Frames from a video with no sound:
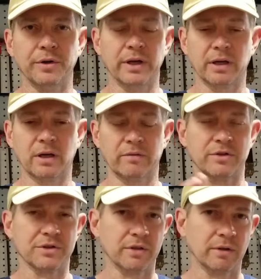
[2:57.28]
that
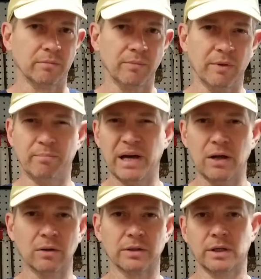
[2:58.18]
covers the
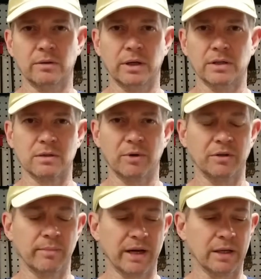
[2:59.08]
belt and some other
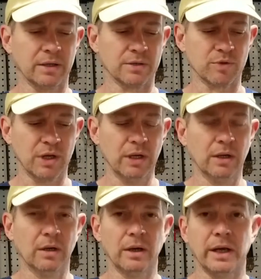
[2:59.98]
mechanisms.
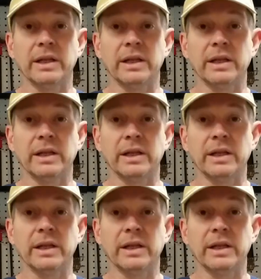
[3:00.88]
And